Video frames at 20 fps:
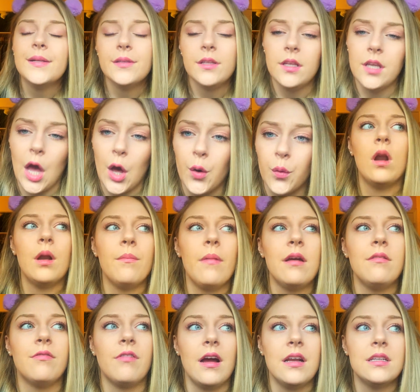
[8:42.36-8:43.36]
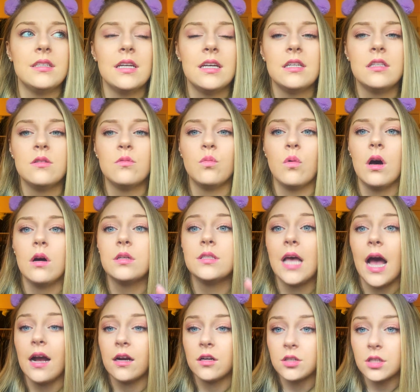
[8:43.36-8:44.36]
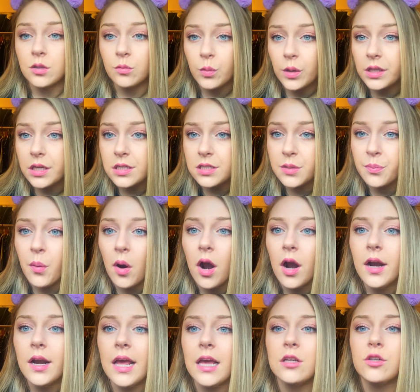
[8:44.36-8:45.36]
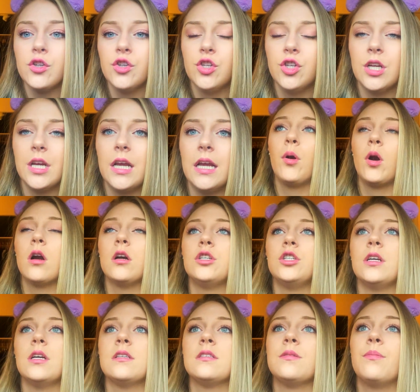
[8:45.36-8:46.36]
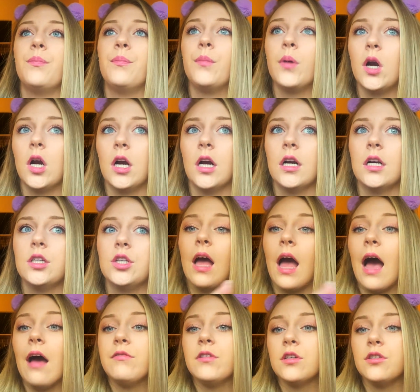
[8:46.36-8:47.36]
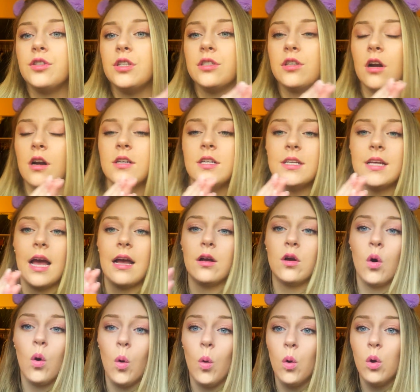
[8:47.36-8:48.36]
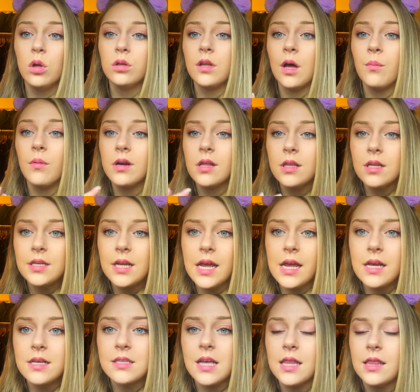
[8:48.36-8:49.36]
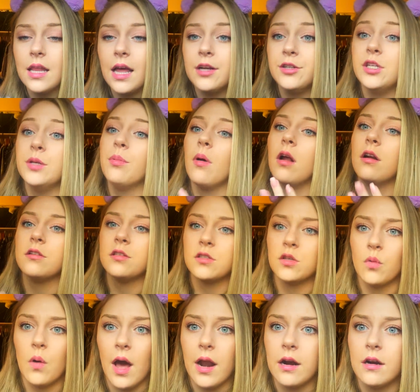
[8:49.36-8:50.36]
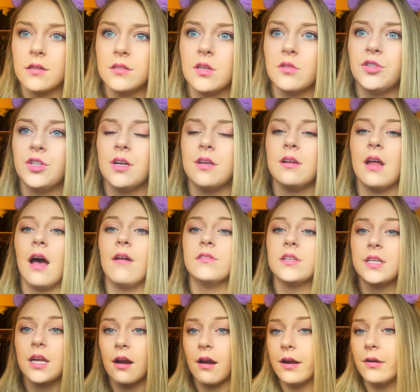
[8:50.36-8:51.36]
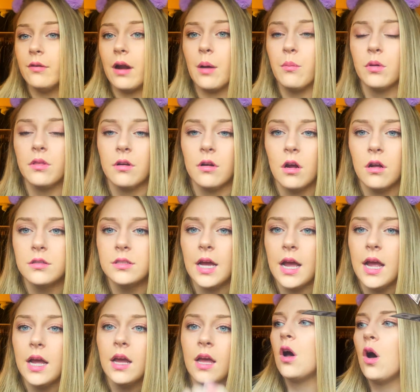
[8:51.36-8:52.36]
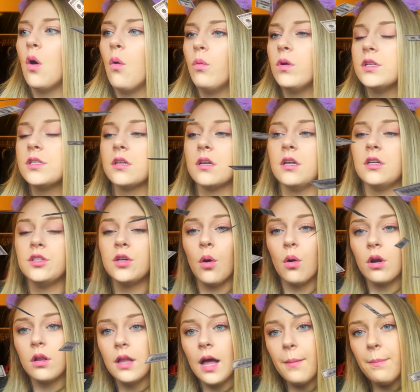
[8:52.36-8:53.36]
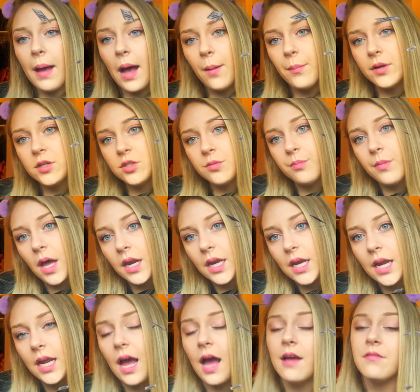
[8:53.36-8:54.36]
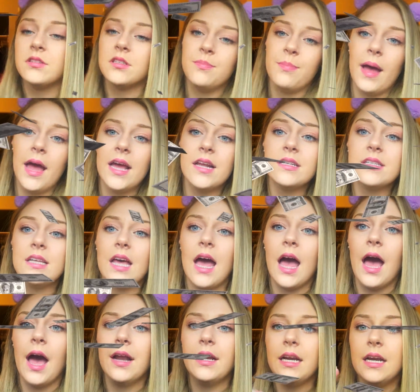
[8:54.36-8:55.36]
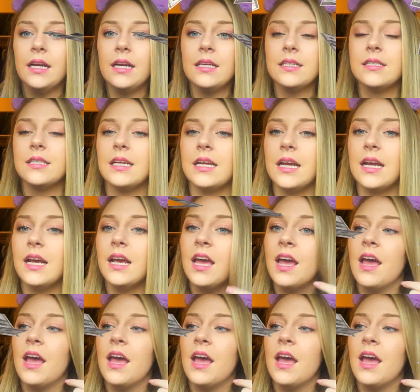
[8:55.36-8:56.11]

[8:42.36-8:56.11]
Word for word: No, what my friend did was actually really smart is she purchased merch after she started to get cold on one of the days and then she bought a sweater so she didn't have to carry it around with her all day. So we're just gonna total up how much money I've spent at EDC.